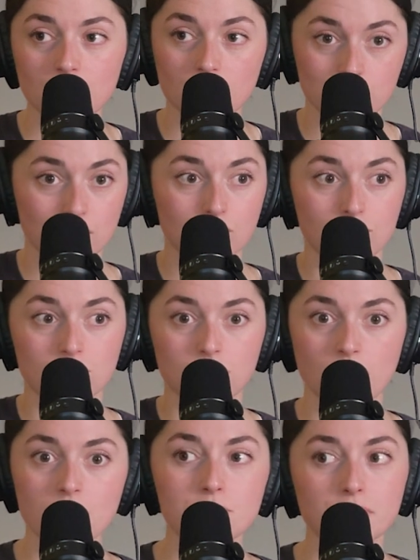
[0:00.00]
It's a
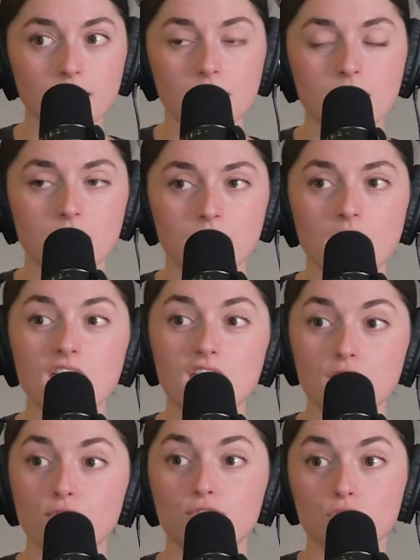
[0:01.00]
great plan
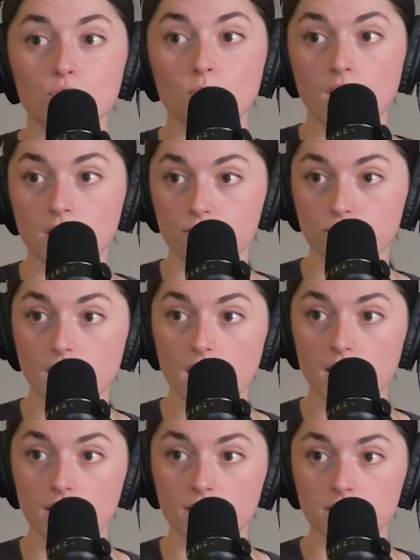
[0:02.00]
if you want to
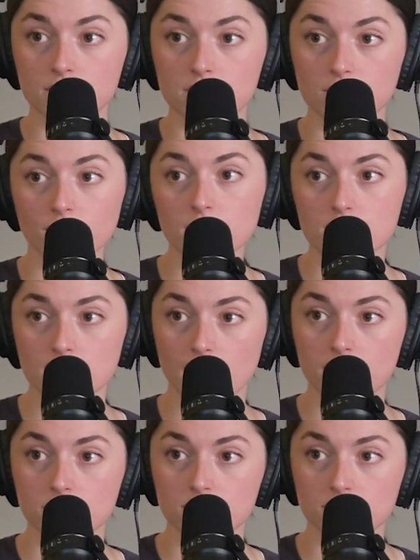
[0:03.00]
fly civilian
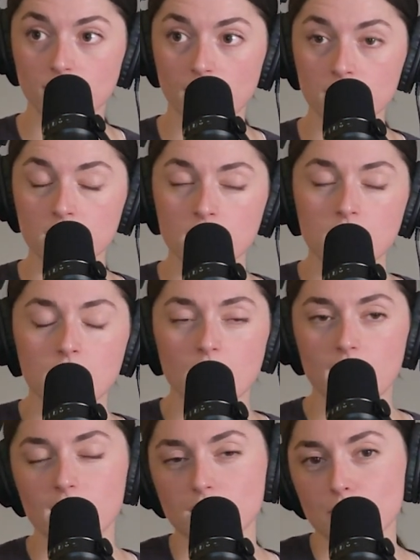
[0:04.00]
side, right?
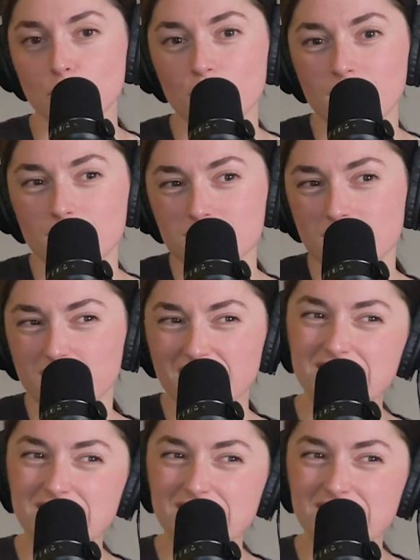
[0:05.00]
And at that point, I was kind of like,